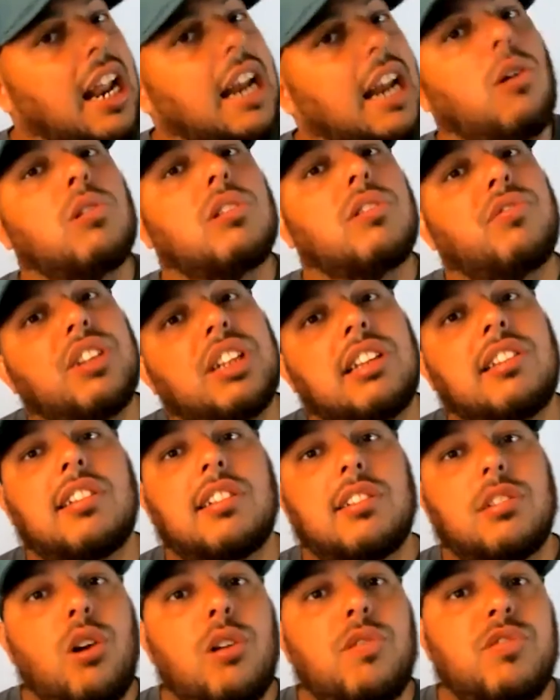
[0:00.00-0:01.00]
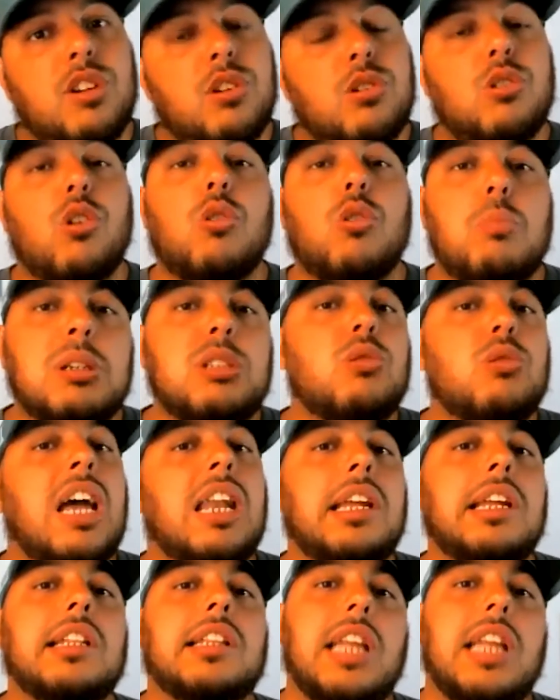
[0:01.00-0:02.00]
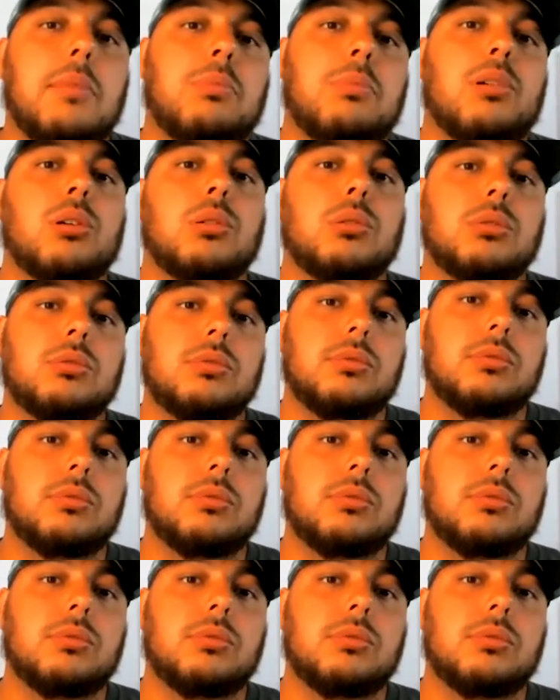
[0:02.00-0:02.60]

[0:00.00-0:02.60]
I know it's a 56-yard field goal, but you got to hit that, bro.